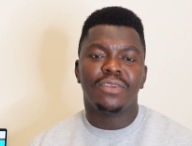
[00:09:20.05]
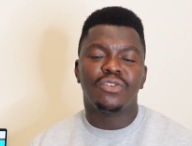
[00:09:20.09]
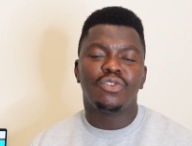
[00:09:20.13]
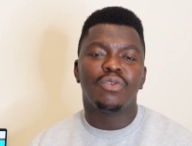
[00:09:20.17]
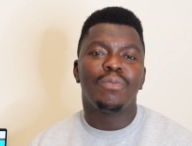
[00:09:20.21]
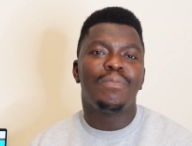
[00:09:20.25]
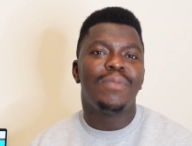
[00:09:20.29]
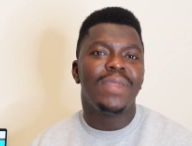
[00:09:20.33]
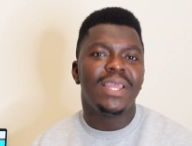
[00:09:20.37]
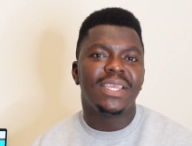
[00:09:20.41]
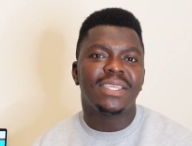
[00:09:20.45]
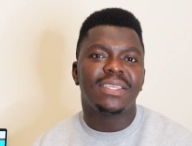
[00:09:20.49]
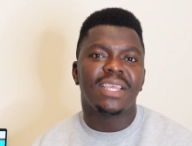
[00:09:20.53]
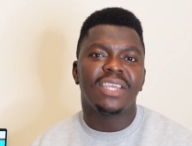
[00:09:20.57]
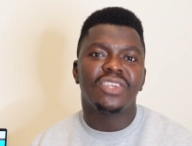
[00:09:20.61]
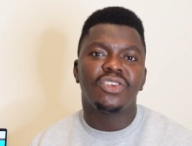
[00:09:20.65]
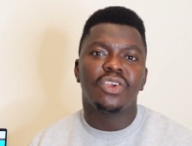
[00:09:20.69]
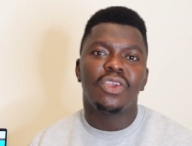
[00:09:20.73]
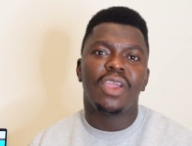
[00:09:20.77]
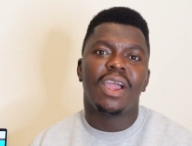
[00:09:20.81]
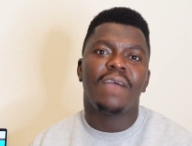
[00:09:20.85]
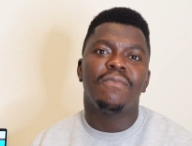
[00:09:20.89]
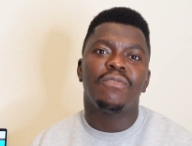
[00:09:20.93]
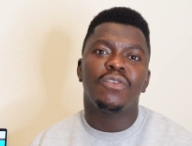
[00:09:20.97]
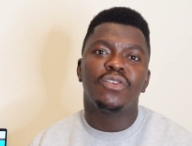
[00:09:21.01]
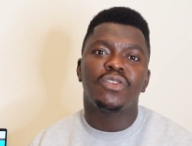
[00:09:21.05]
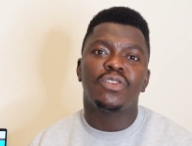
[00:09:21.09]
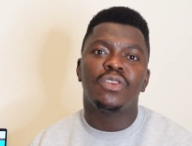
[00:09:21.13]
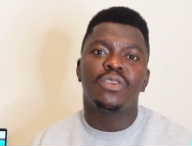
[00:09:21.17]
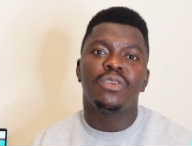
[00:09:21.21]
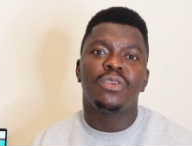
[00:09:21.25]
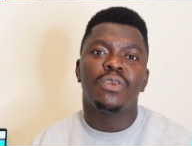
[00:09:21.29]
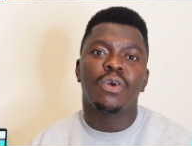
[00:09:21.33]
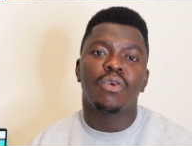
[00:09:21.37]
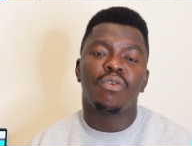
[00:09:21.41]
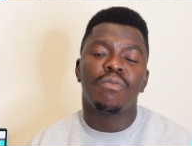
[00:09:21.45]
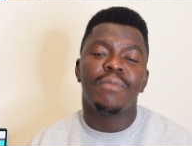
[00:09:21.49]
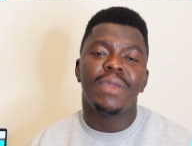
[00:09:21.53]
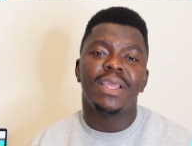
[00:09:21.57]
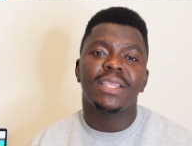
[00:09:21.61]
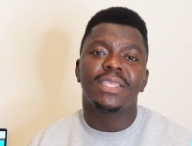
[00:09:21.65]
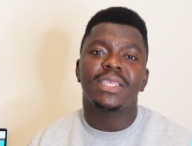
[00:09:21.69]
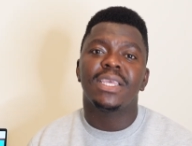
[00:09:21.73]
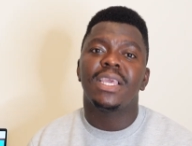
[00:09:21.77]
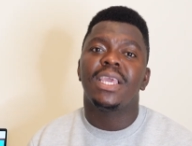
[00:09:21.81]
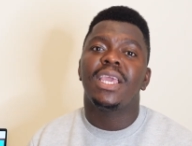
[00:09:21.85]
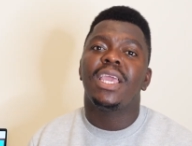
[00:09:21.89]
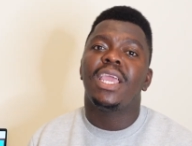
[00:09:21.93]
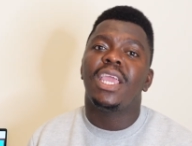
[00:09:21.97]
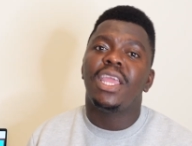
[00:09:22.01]
So please ensure you have those documents
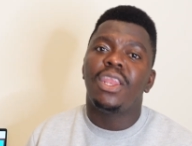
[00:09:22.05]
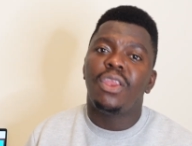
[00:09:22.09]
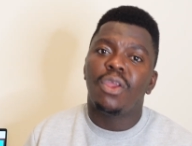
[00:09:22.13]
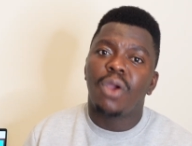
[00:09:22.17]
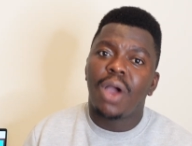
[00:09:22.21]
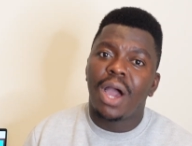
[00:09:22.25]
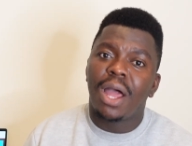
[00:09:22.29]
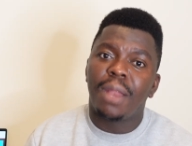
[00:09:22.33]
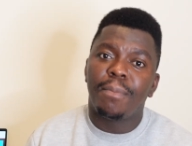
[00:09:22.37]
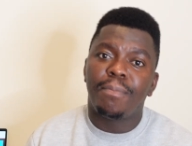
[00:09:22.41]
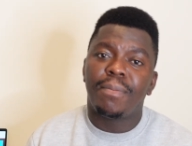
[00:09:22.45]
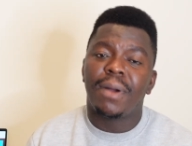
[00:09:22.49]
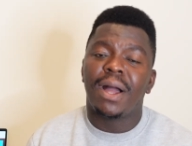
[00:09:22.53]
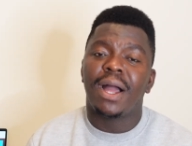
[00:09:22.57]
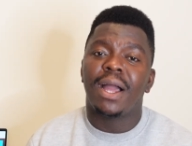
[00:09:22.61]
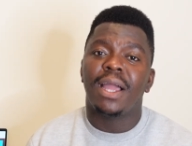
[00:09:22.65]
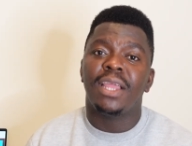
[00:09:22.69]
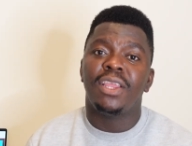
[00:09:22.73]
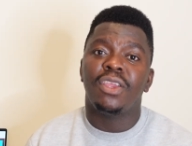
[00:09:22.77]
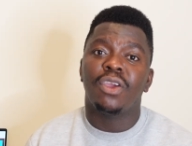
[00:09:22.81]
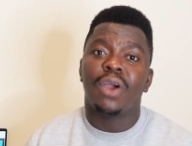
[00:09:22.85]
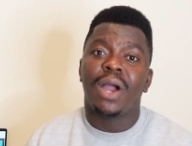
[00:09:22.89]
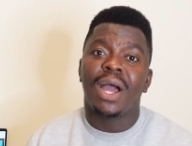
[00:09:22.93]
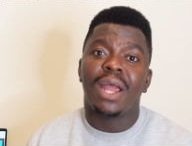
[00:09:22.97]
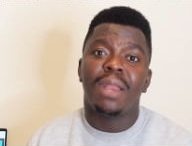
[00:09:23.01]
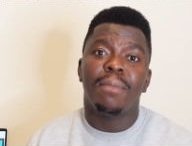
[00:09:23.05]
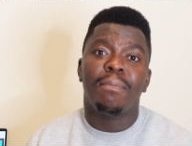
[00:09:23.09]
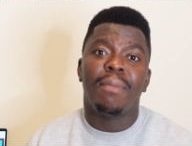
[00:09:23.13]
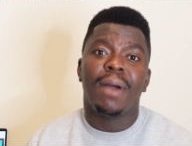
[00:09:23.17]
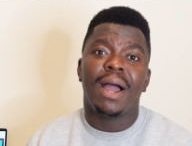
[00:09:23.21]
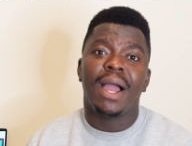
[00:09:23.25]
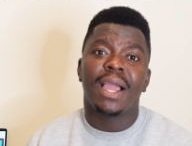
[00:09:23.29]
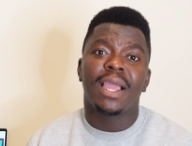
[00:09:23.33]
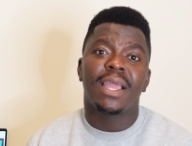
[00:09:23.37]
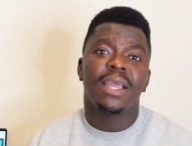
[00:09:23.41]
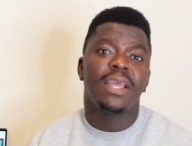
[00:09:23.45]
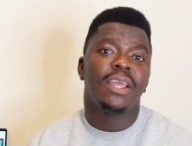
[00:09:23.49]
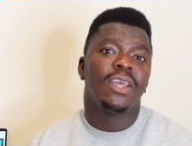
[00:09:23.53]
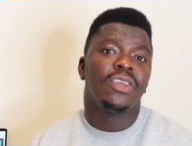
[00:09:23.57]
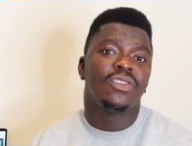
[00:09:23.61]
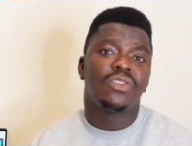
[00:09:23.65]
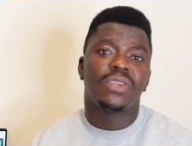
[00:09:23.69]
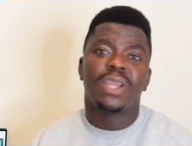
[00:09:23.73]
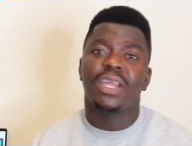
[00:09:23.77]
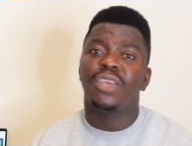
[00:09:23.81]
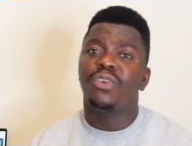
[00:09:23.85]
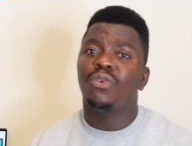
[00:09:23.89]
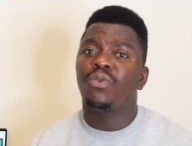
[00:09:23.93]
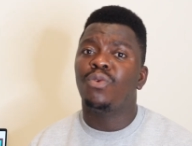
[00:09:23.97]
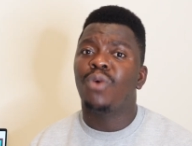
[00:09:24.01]
in your handbag so
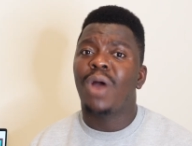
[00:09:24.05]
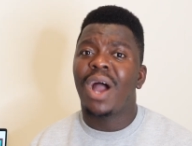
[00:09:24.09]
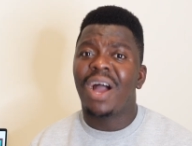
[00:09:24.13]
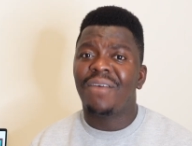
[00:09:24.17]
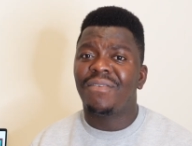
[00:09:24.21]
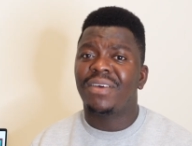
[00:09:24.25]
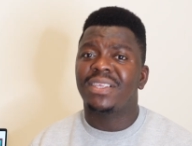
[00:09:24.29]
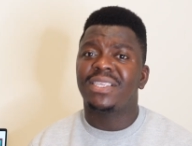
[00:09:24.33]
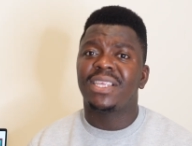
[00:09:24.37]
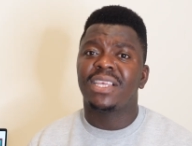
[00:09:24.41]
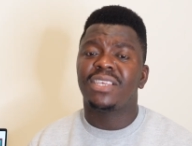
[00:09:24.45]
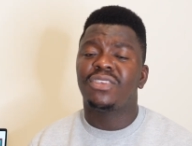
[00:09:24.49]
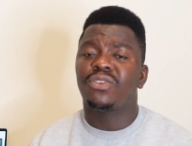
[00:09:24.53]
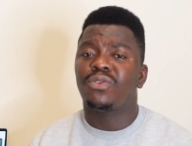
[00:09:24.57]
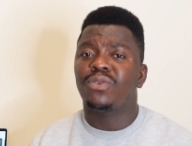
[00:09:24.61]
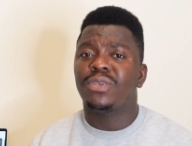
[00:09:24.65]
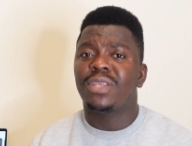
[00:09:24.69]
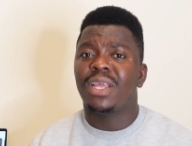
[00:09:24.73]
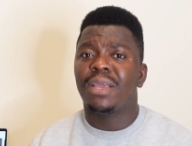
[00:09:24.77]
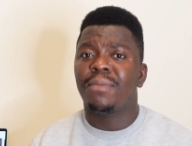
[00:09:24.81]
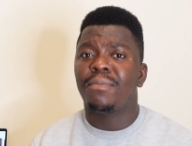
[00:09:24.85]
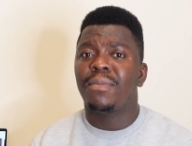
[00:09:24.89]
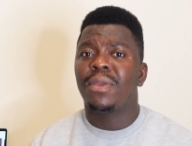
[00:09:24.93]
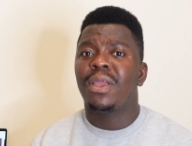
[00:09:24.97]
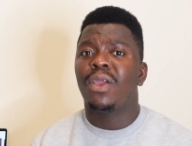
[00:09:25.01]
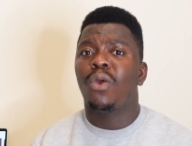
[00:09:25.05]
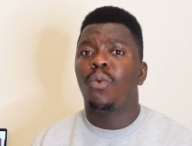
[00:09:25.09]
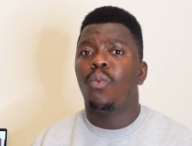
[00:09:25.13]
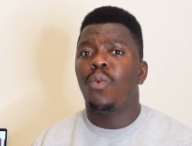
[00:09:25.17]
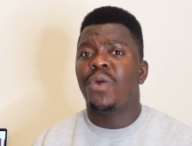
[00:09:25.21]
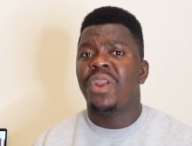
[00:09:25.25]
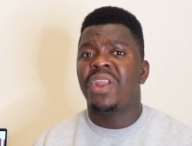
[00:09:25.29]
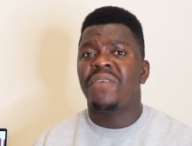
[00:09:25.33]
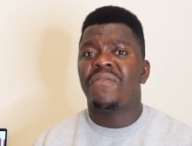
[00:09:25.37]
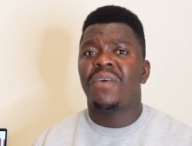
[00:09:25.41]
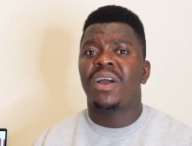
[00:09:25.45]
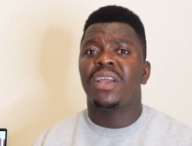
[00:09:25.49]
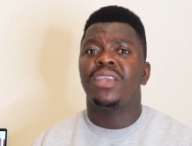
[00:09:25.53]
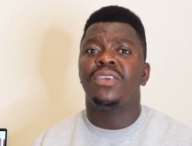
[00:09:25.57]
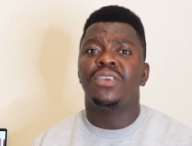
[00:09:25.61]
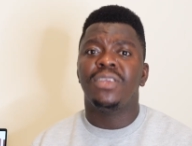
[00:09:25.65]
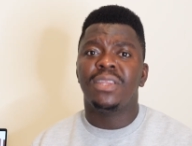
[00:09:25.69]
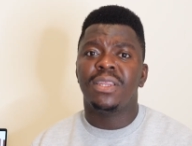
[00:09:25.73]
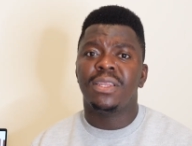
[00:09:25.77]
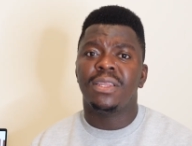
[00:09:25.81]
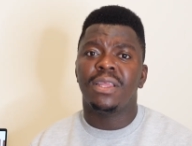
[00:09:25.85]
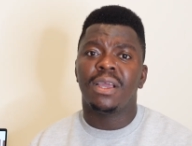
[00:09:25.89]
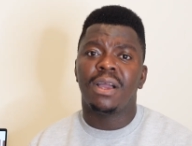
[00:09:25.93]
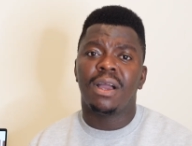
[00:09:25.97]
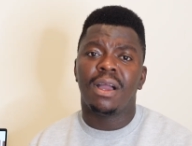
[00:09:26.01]
that you have access to them whenever
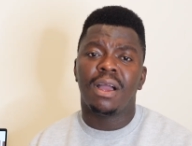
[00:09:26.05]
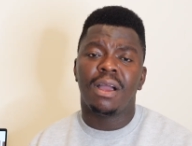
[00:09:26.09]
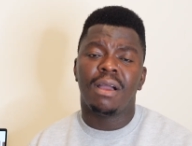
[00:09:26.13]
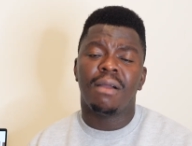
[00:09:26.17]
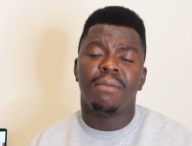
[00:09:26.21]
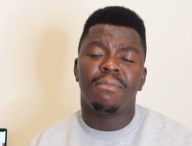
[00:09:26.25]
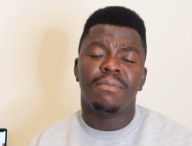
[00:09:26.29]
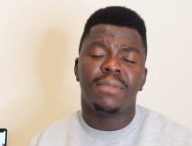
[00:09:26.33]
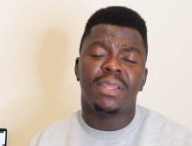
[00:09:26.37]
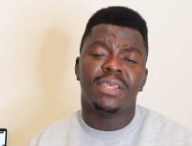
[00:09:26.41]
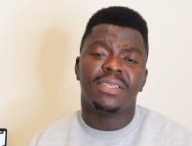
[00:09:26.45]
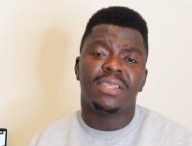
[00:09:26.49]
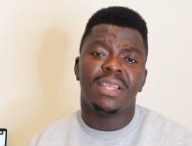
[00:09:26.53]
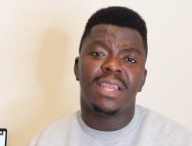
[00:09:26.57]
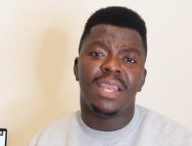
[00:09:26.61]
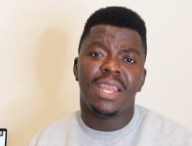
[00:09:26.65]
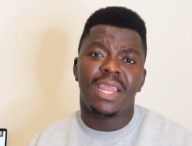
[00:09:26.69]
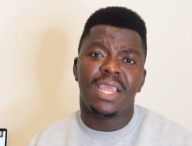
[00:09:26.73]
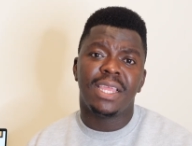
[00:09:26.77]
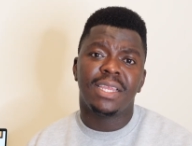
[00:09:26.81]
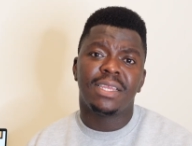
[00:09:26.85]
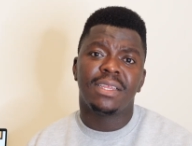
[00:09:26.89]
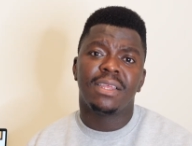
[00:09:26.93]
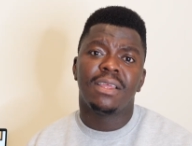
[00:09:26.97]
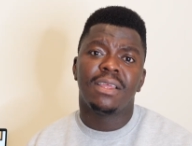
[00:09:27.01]
there's a need